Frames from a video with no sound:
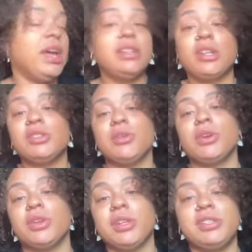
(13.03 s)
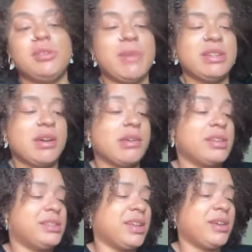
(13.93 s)
it's also early so my dog
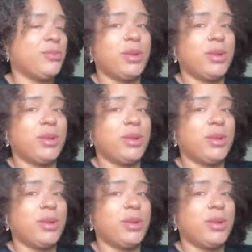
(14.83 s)
is like